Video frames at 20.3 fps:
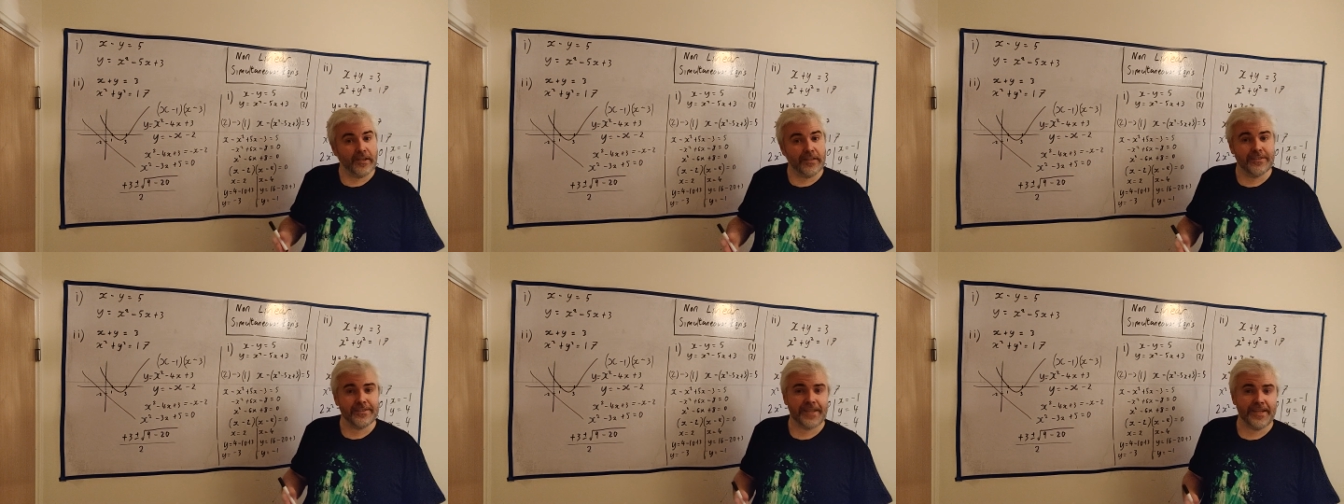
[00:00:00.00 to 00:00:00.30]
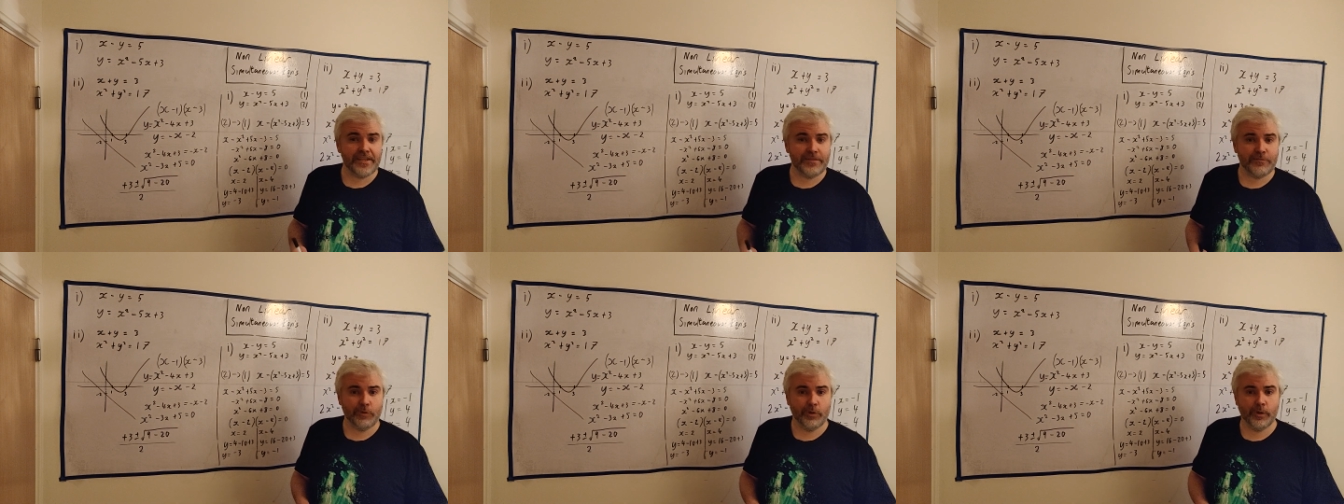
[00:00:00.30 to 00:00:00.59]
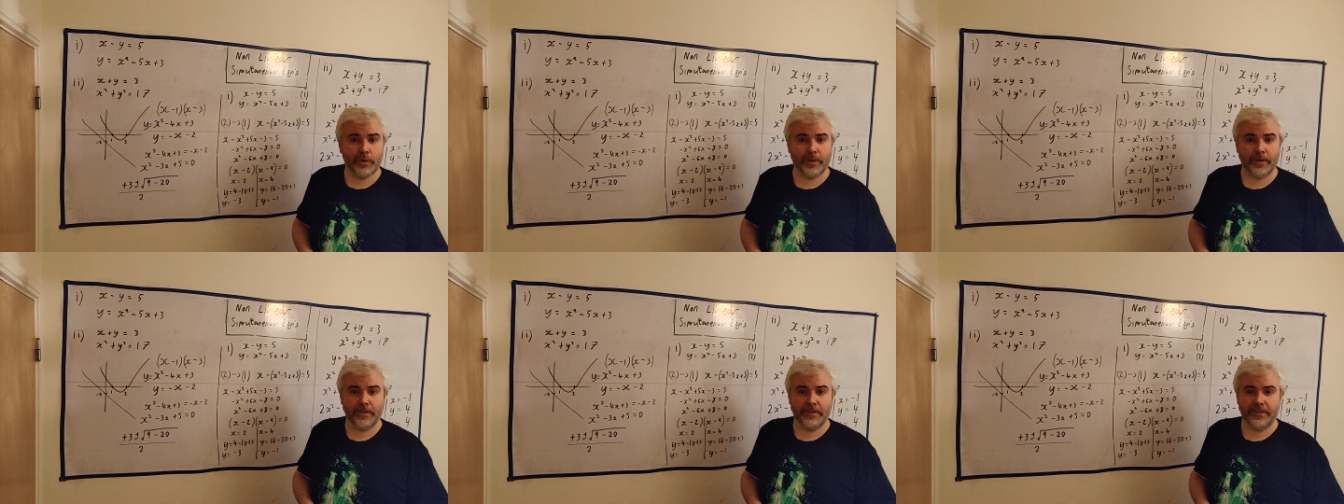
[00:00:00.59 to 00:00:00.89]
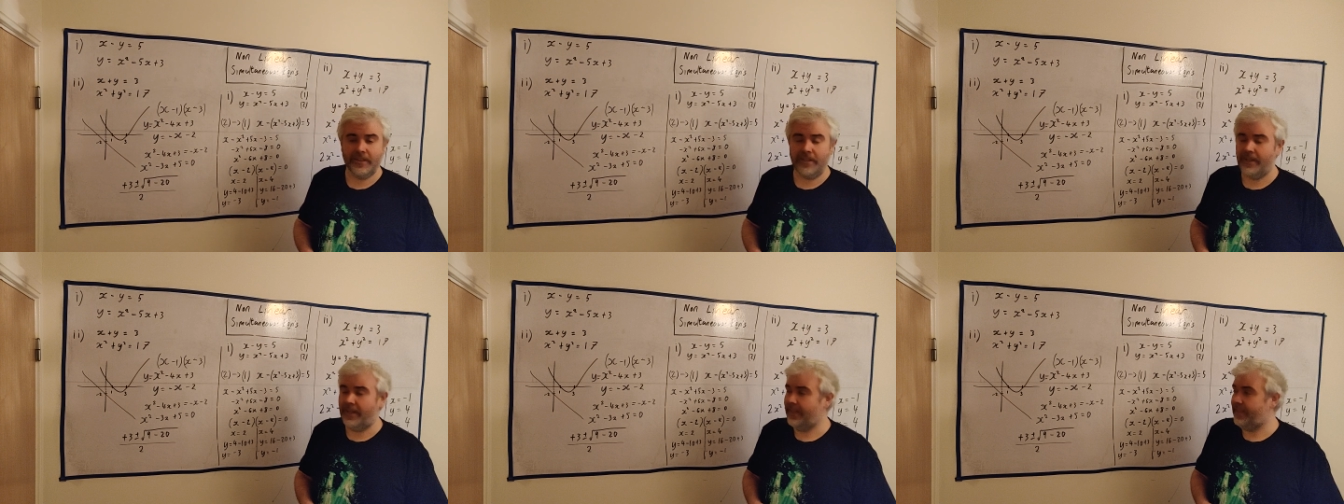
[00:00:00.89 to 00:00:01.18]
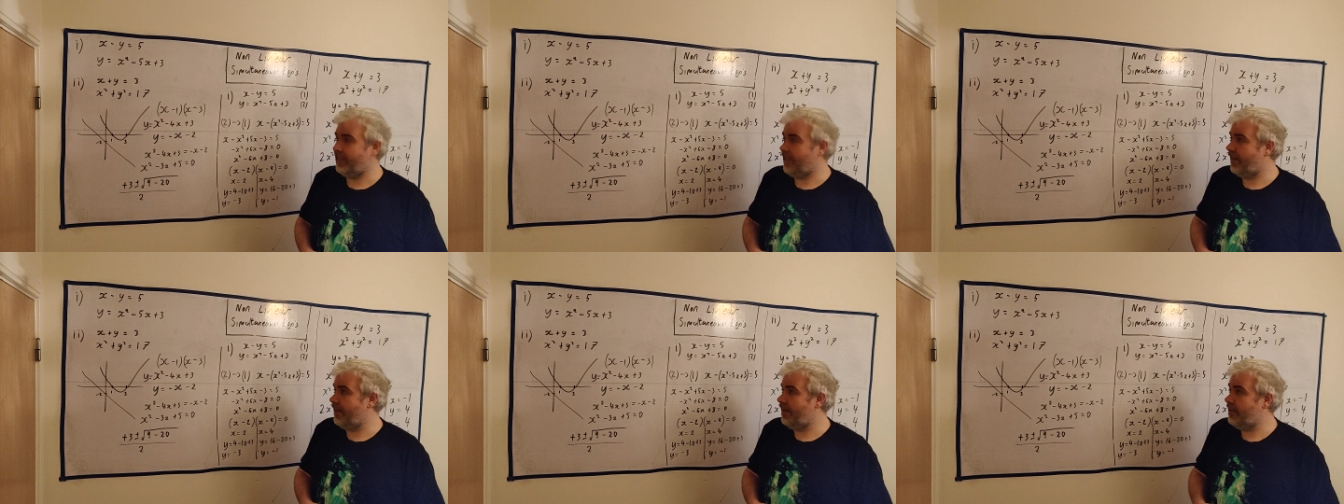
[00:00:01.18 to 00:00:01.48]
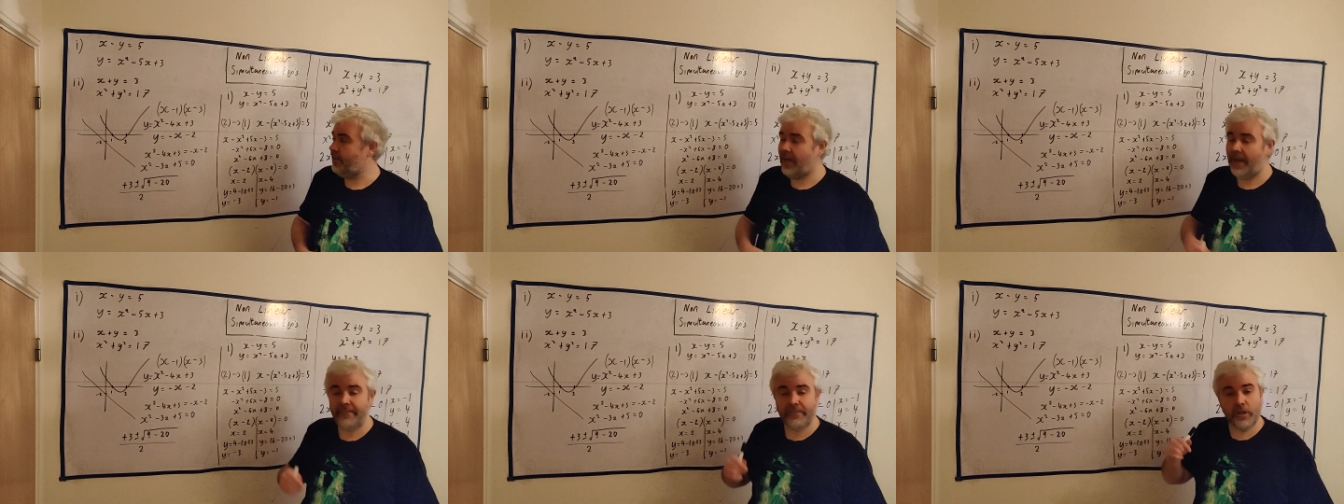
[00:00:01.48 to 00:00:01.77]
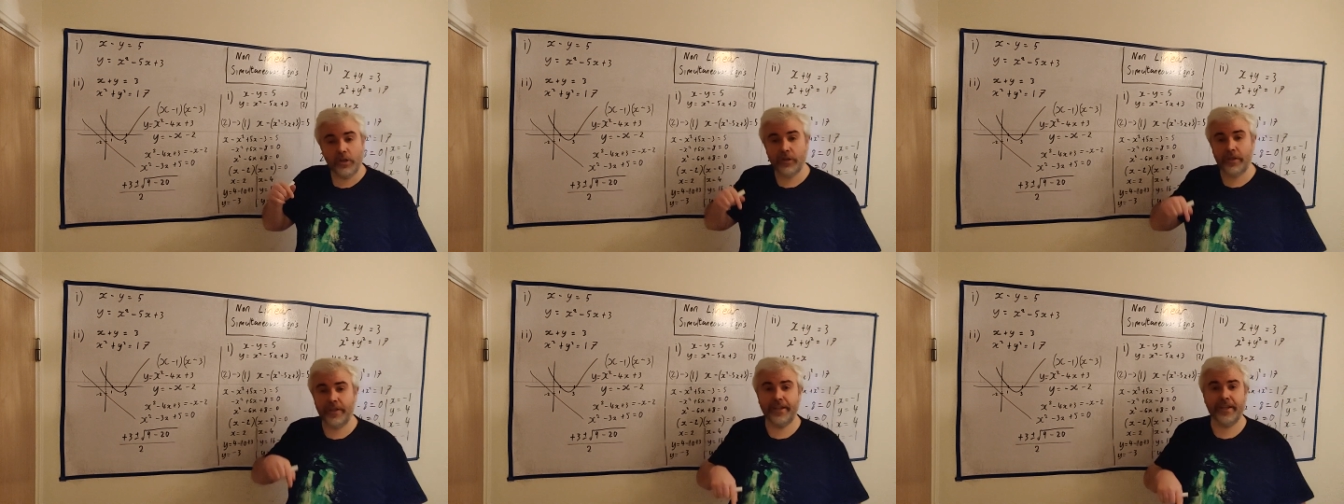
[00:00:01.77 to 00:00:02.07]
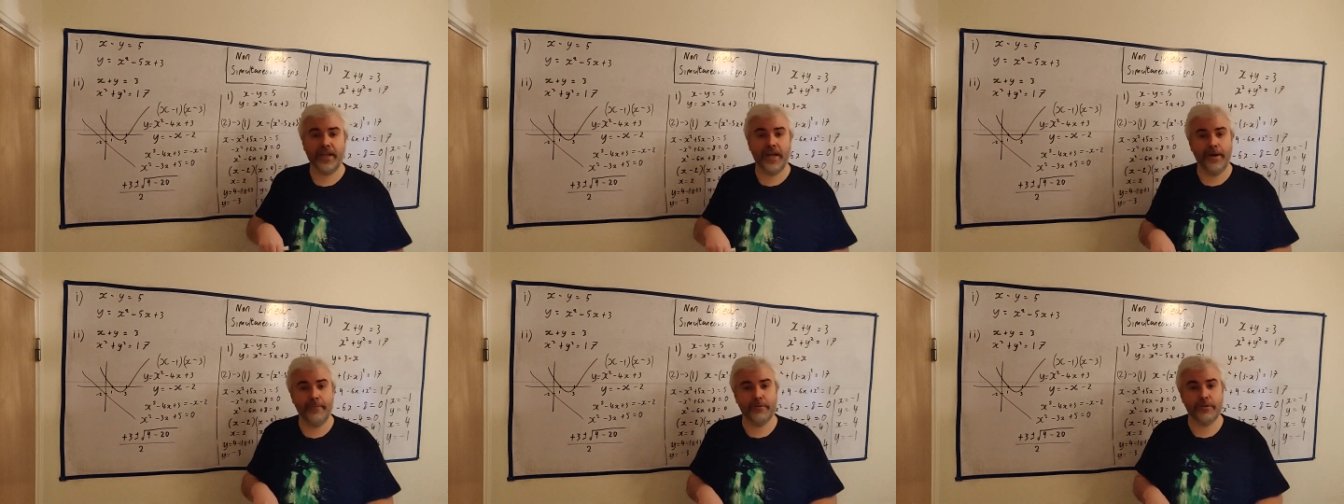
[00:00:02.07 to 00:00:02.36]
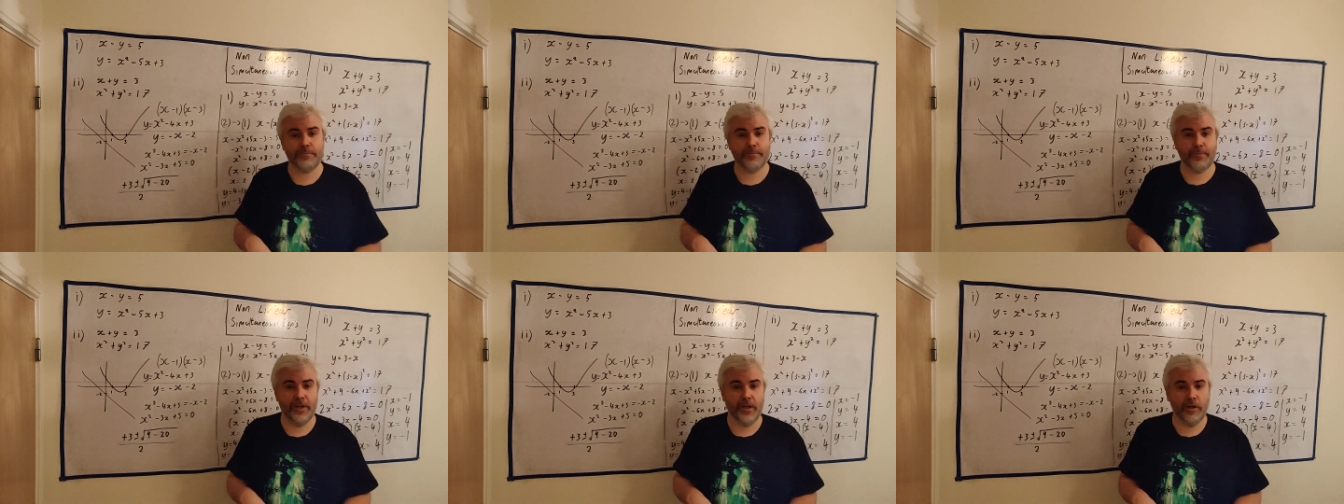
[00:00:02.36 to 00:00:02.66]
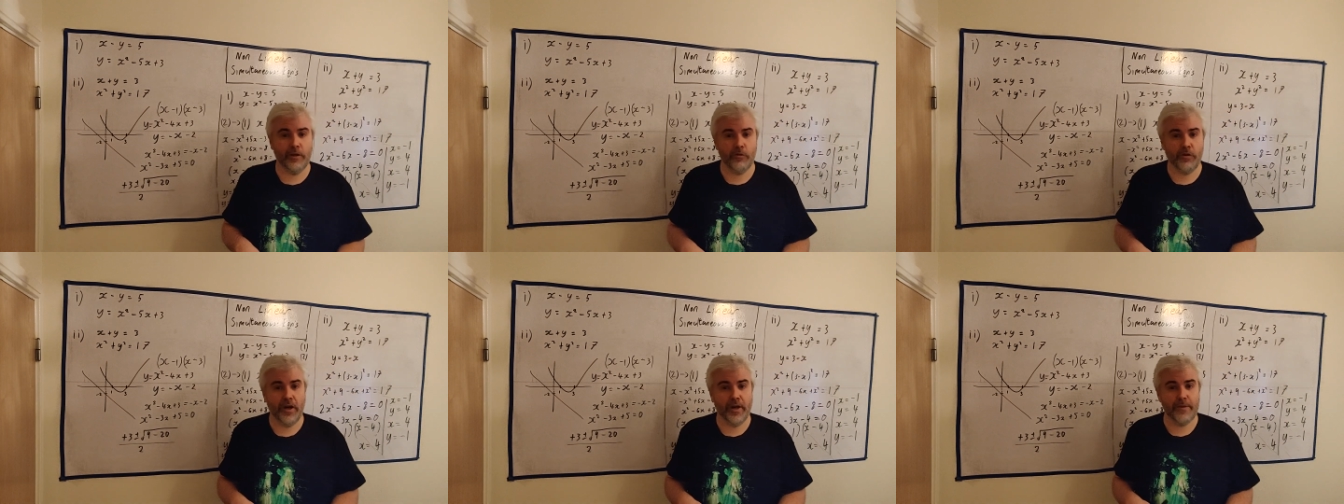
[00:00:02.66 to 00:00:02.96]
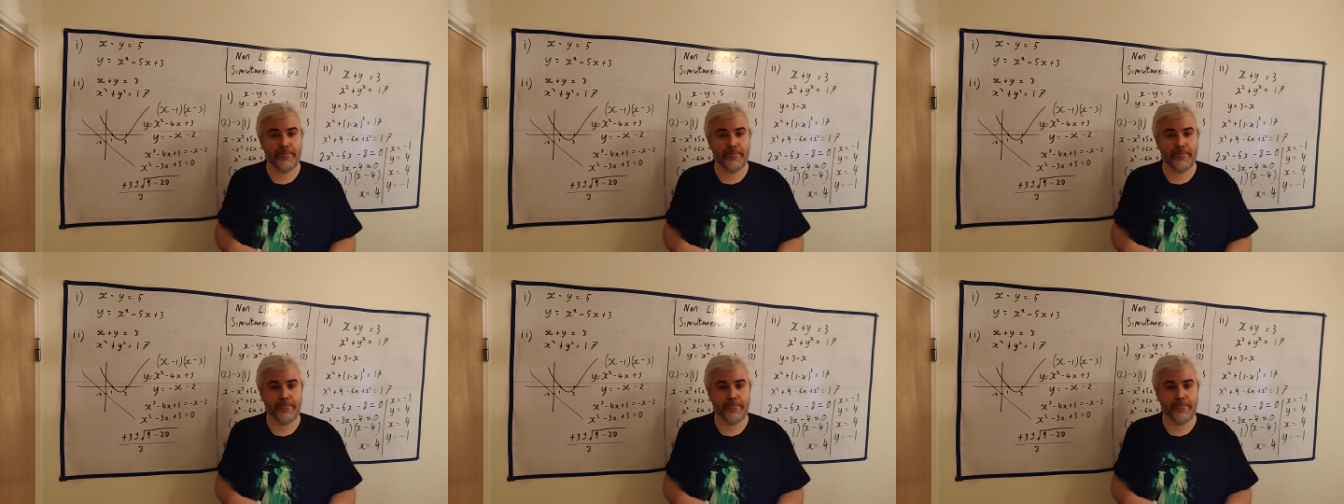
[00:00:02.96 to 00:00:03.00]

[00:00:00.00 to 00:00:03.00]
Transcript: Stay working until you get the hard. Have a look in the comments below.